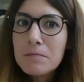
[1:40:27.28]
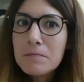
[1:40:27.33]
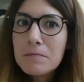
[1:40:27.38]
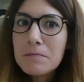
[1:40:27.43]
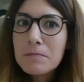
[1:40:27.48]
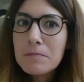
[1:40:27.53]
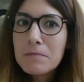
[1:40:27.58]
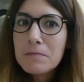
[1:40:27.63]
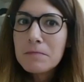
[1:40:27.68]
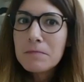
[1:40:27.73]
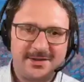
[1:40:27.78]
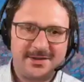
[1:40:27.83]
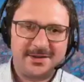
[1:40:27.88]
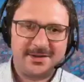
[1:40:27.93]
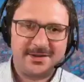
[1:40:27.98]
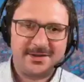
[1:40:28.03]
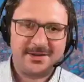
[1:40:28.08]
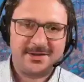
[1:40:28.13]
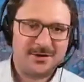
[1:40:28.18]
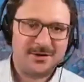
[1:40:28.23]
So that's an
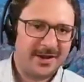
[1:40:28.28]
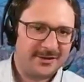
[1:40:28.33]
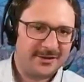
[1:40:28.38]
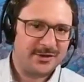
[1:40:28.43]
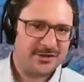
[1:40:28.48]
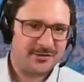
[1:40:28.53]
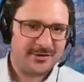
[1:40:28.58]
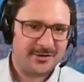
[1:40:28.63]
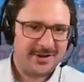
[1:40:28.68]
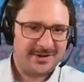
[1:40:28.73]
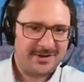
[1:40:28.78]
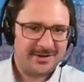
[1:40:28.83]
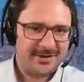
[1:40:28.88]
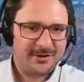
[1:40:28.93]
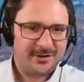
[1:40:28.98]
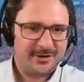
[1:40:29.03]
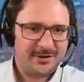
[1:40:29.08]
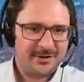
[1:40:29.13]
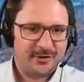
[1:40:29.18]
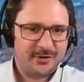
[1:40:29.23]
organization question,
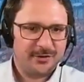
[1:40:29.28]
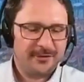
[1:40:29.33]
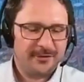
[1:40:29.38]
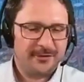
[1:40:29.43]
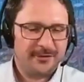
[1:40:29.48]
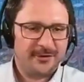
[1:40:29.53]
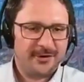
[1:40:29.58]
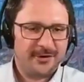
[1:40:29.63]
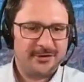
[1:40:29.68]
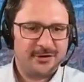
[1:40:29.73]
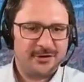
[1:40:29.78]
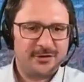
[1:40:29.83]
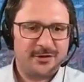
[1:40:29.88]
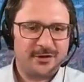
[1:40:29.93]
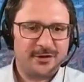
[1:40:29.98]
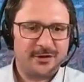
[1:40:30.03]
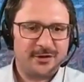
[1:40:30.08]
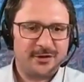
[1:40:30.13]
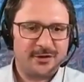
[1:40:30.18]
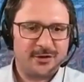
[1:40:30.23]
right? You're referring
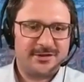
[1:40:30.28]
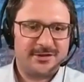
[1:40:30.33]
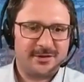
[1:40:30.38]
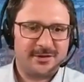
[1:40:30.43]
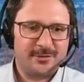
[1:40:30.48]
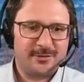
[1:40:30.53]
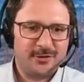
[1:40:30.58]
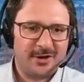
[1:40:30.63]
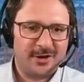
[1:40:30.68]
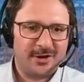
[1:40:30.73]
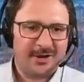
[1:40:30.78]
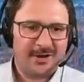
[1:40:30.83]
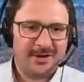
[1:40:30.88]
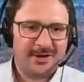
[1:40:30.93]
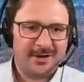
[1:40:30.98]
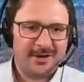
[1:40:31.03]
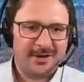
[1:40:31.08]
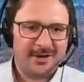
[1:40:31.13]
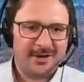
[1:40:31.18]
to the quizzes on Moodle?